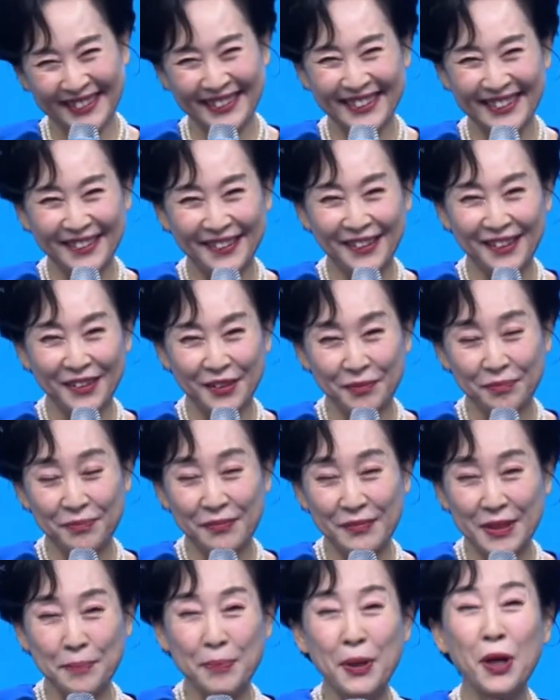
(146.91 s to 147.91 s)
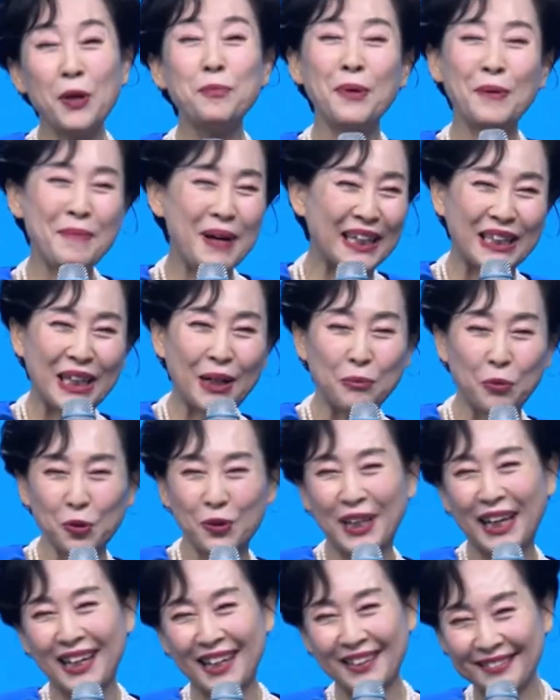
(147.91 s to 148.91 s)
no educational
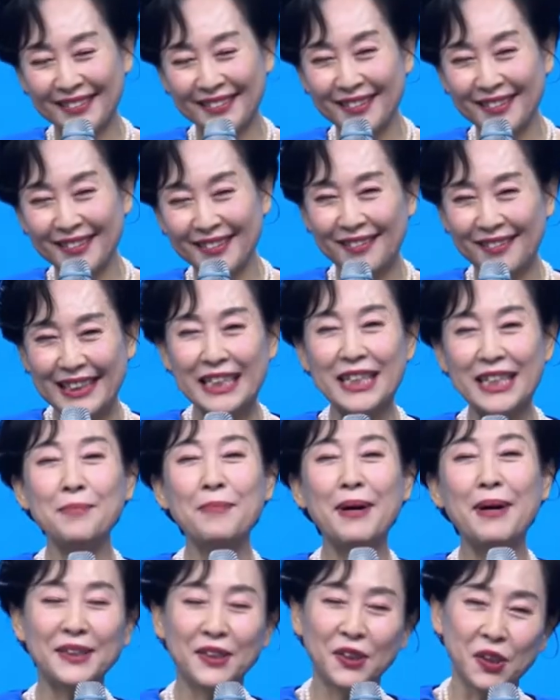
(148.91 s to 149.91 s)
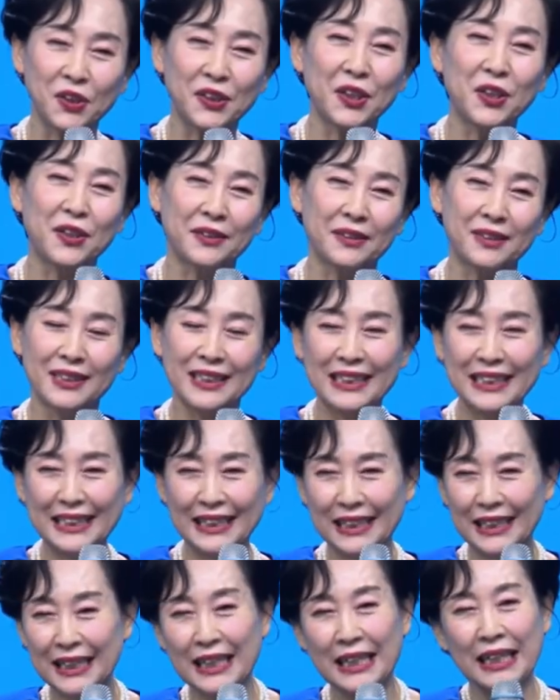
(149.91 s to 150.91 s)
background. I was so
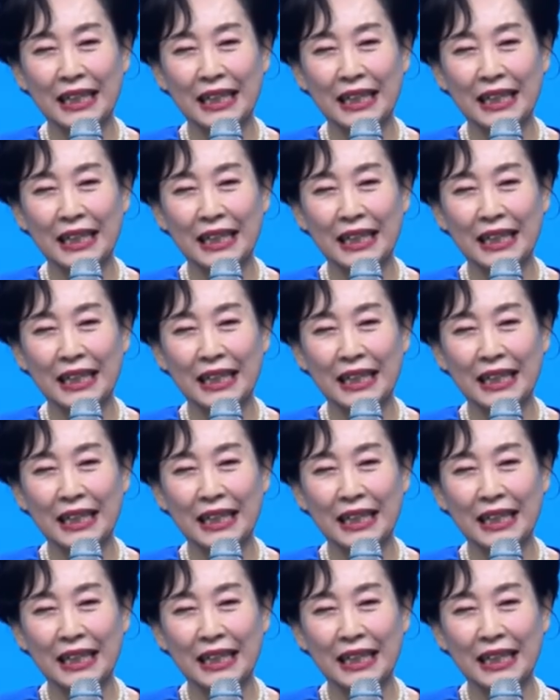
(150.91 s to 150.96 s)
ordinary.